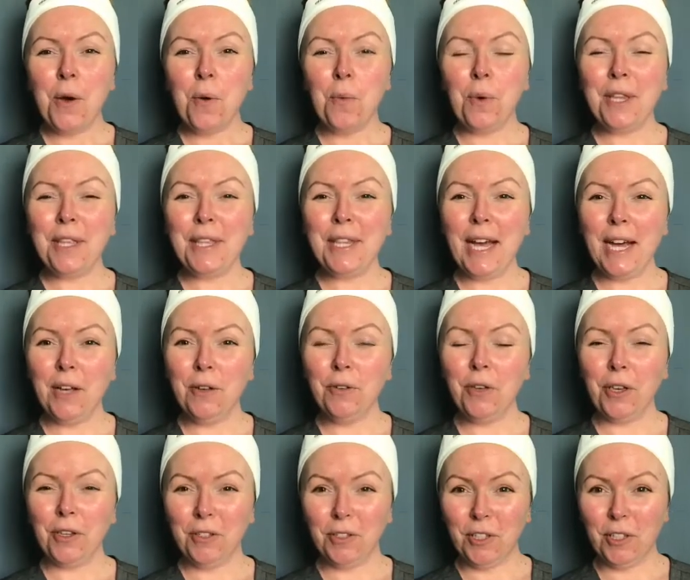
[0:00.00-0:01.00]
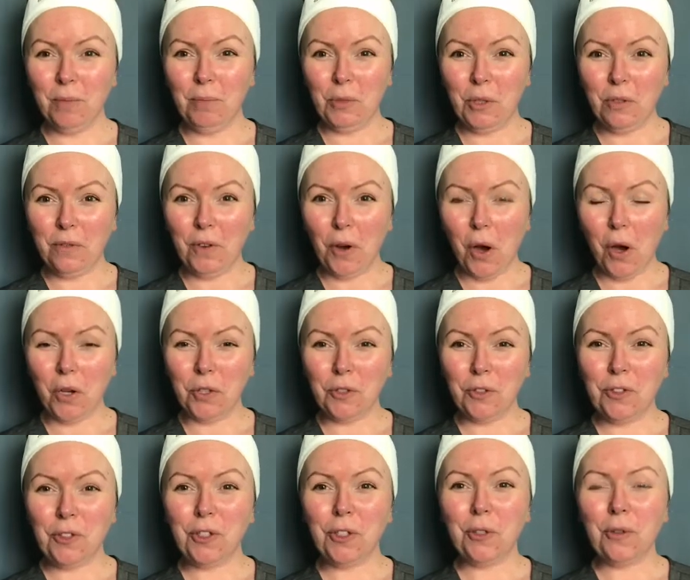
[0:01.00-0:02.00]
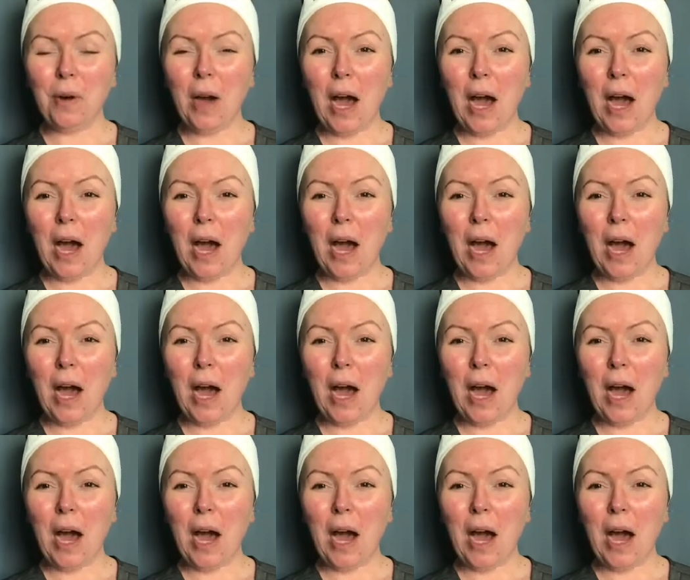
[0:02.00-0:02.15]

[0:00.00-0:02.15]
We're now going move on to